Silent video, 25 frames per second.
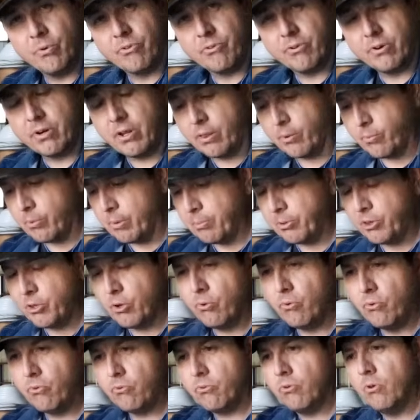was another one. But
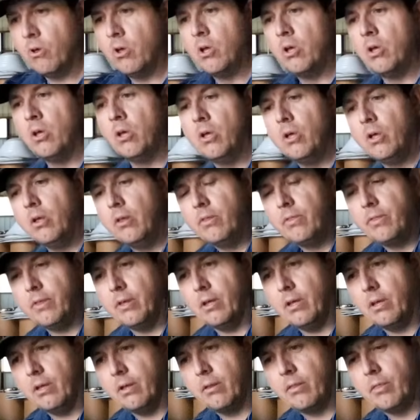
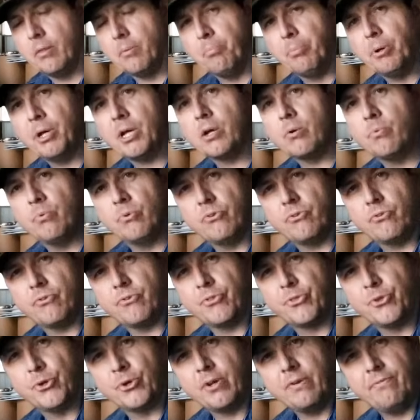the Buck was
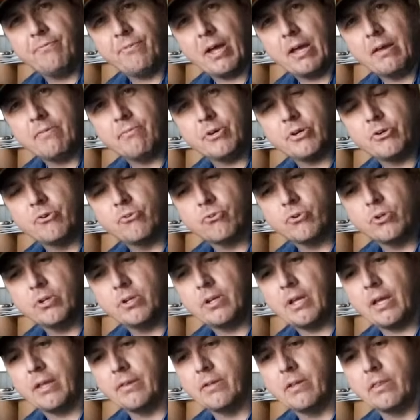
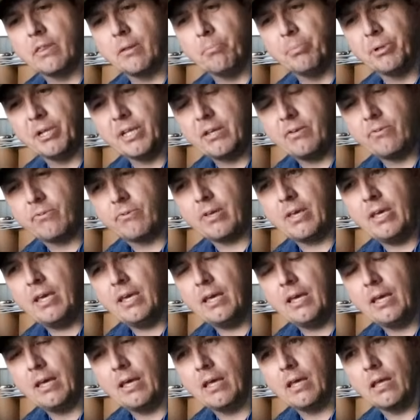3500, and then the Blaze
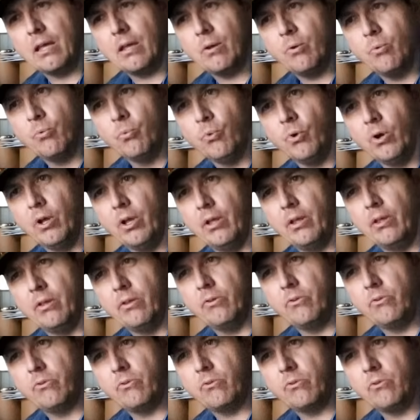King
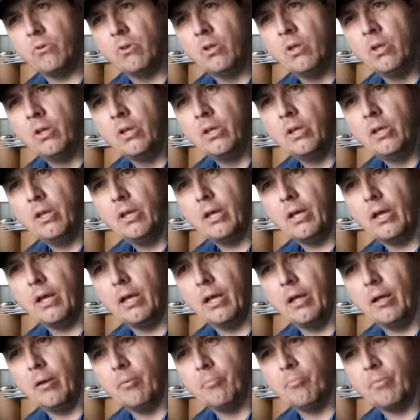was,
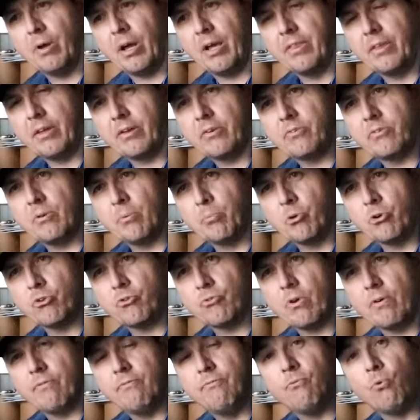I think, somewhere
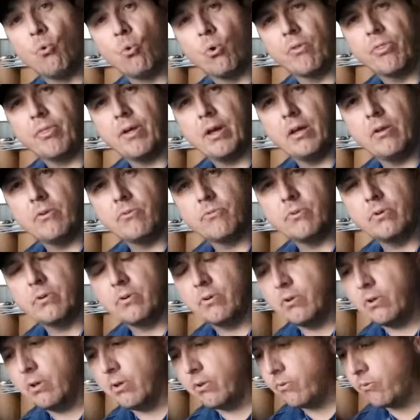around
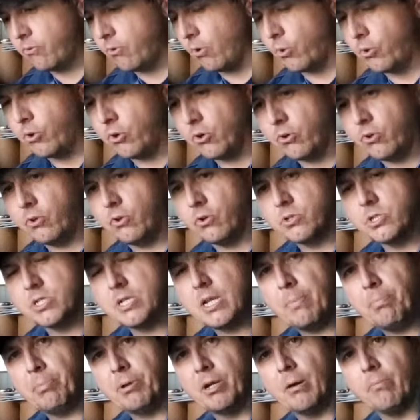4000. So you're
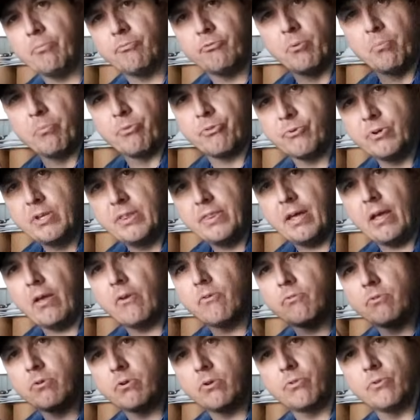stepping up from
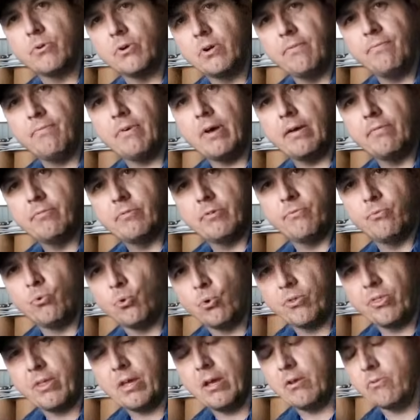3000 to 35 to
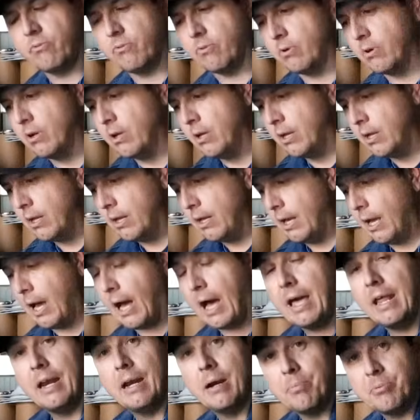4000.
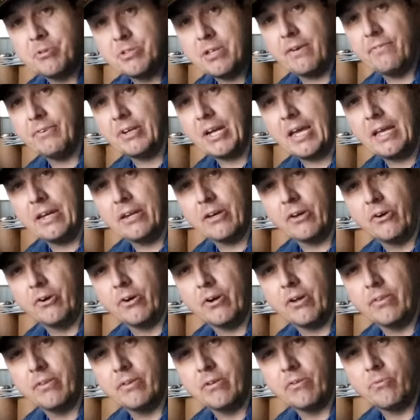I ended up saving
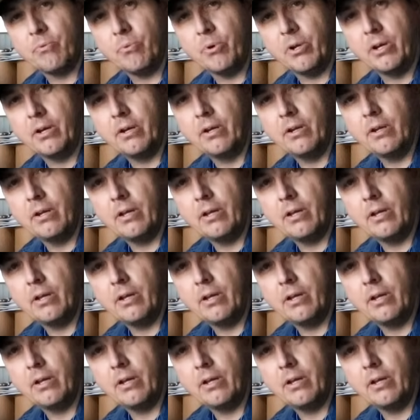800 on this one.